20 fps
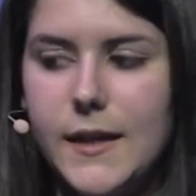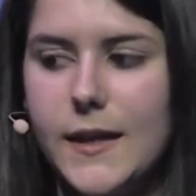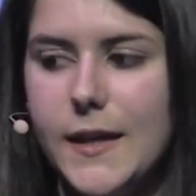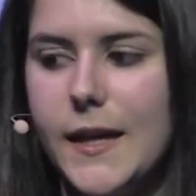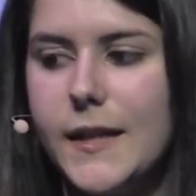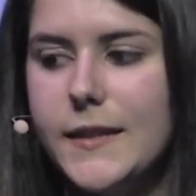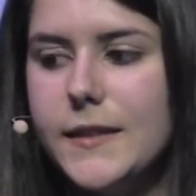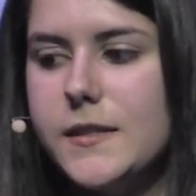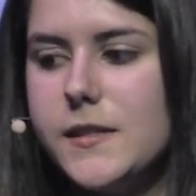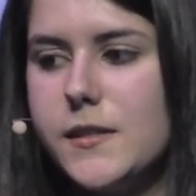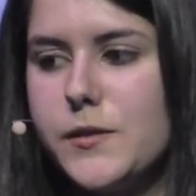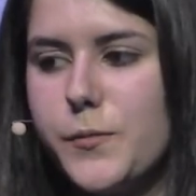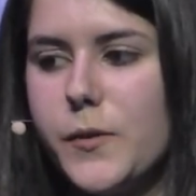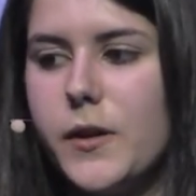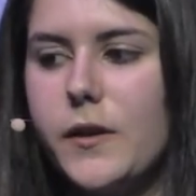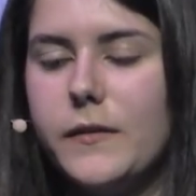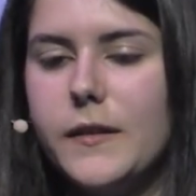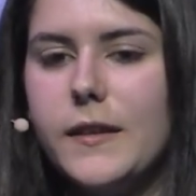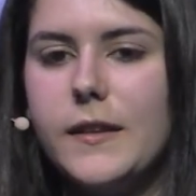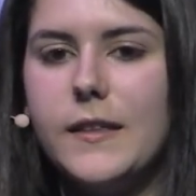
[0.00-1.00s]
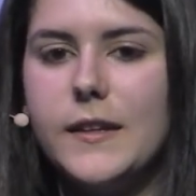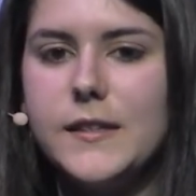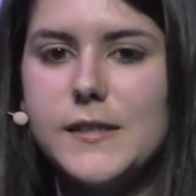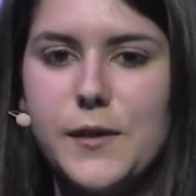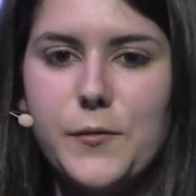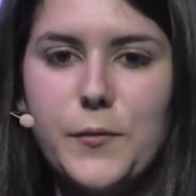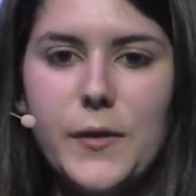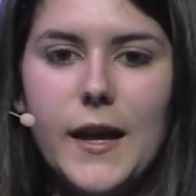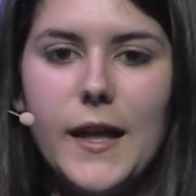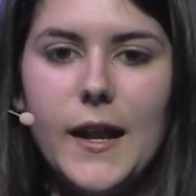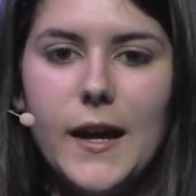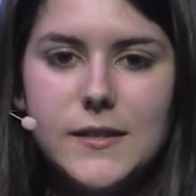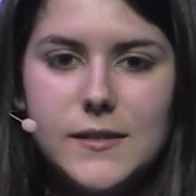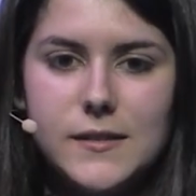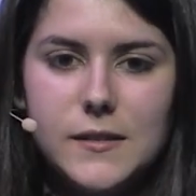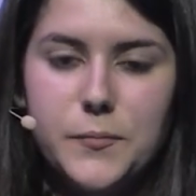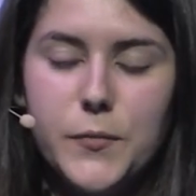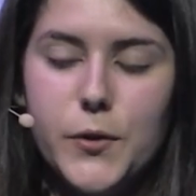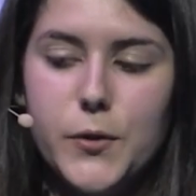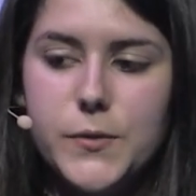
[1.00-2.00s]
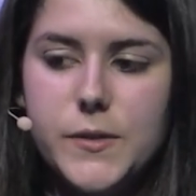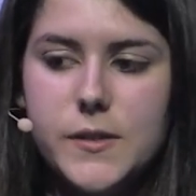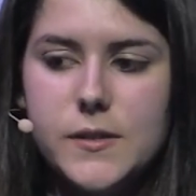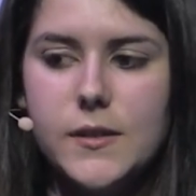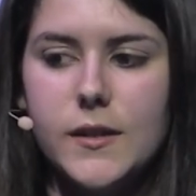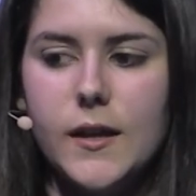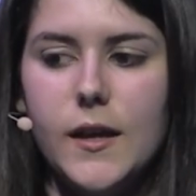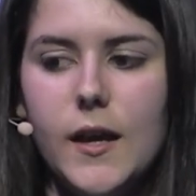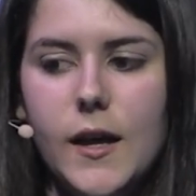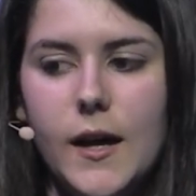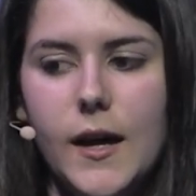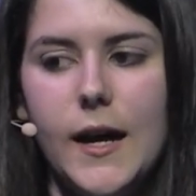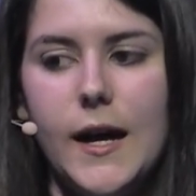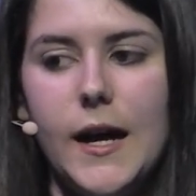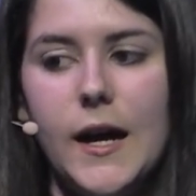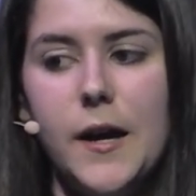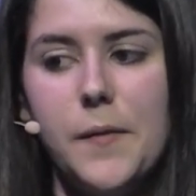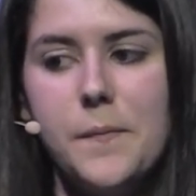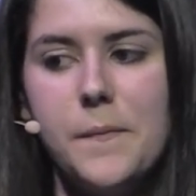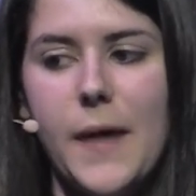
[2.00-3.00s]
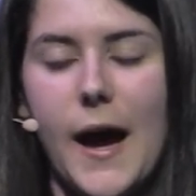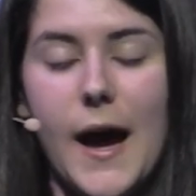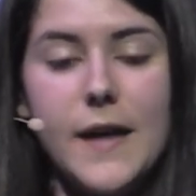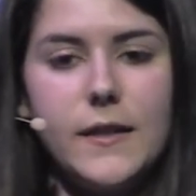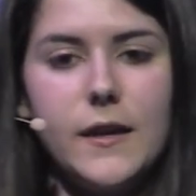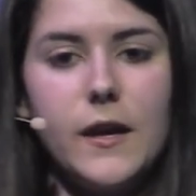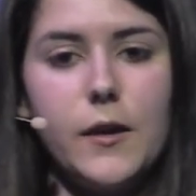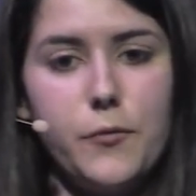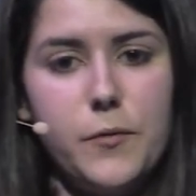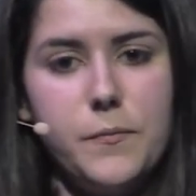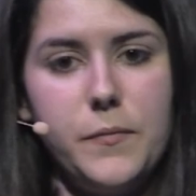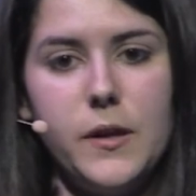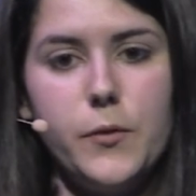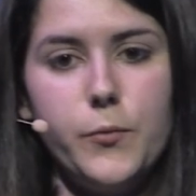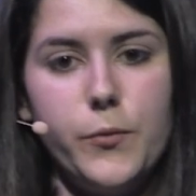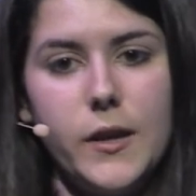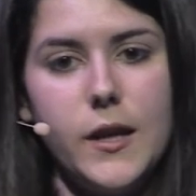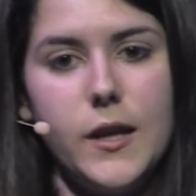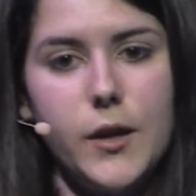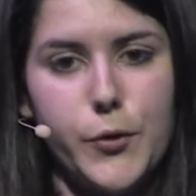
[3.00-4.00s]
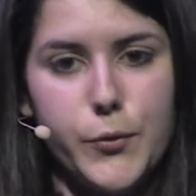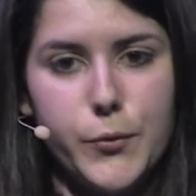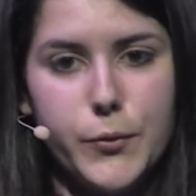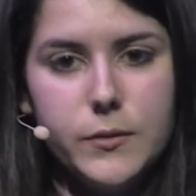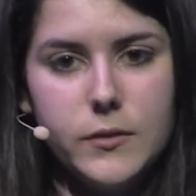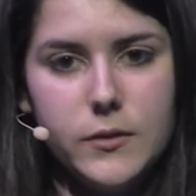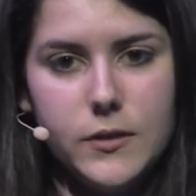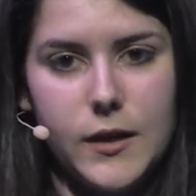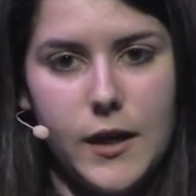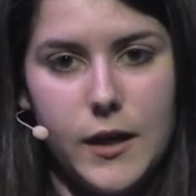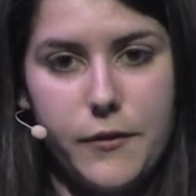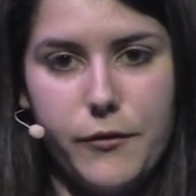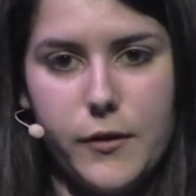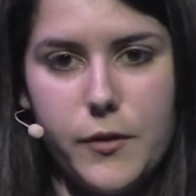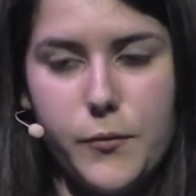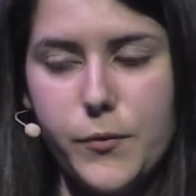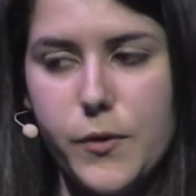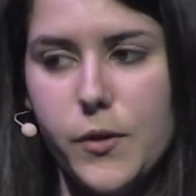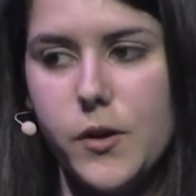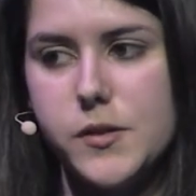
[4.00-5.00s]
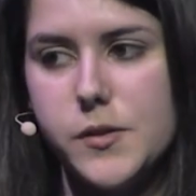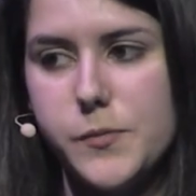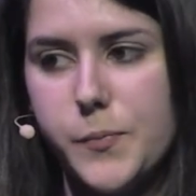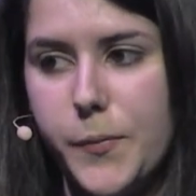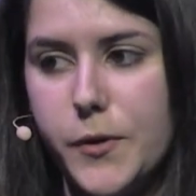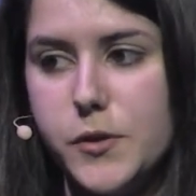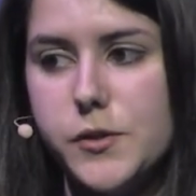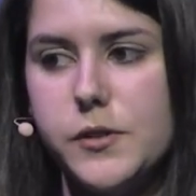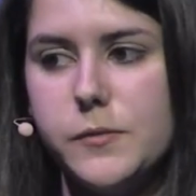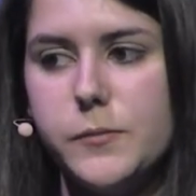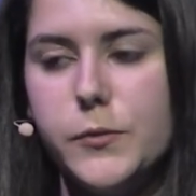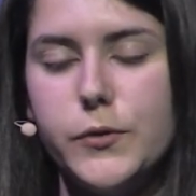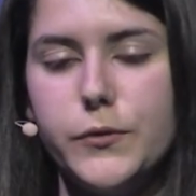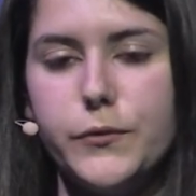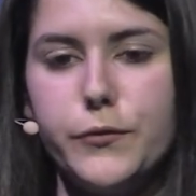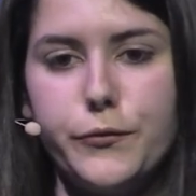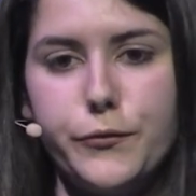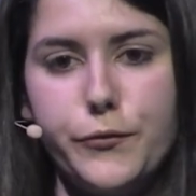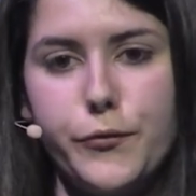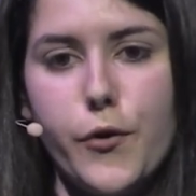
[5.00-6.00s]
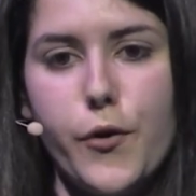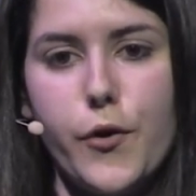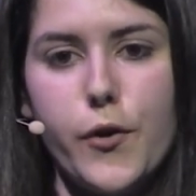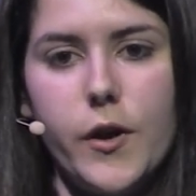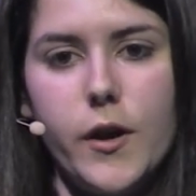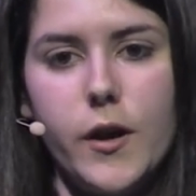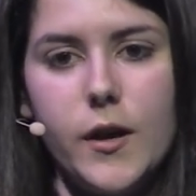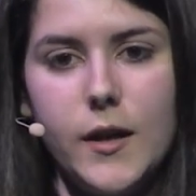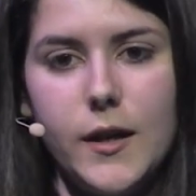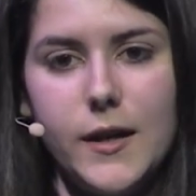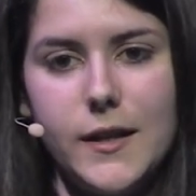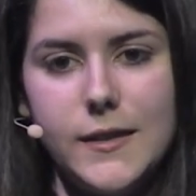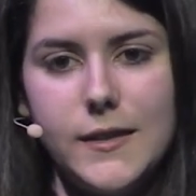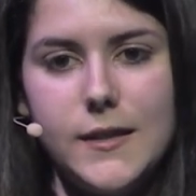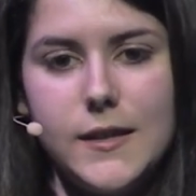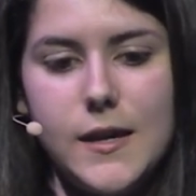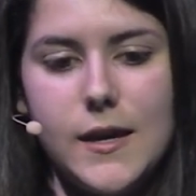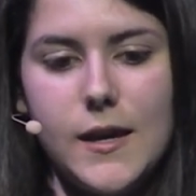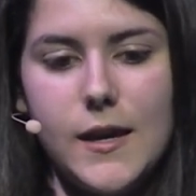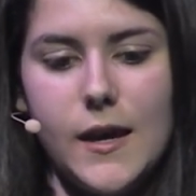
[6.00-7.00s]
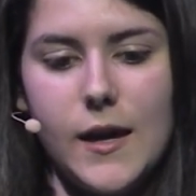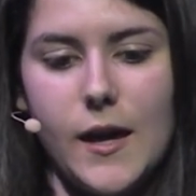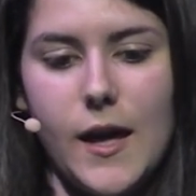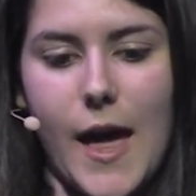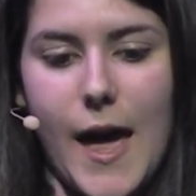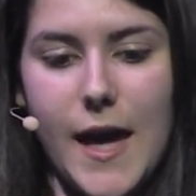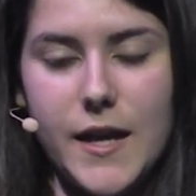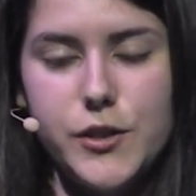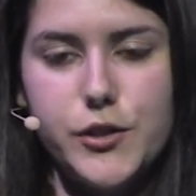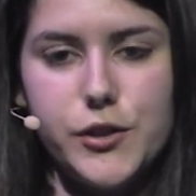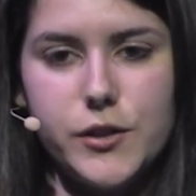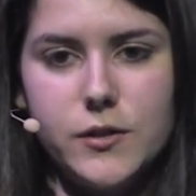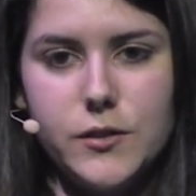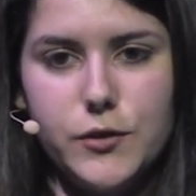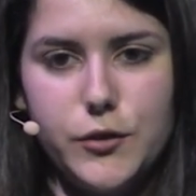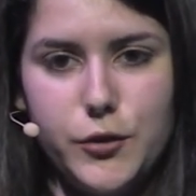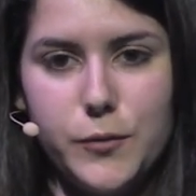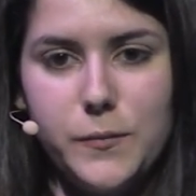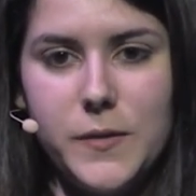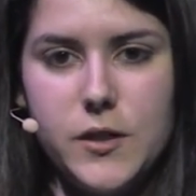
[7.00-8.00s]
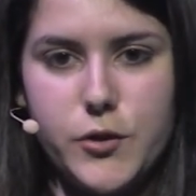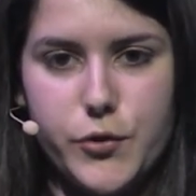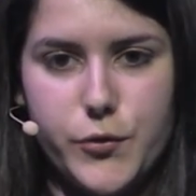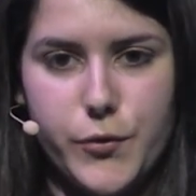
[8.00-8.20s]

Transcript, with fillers: Yeah, this is one of the things that we get asked the most. Um, I think it would be really cool if it was possible for the agent to be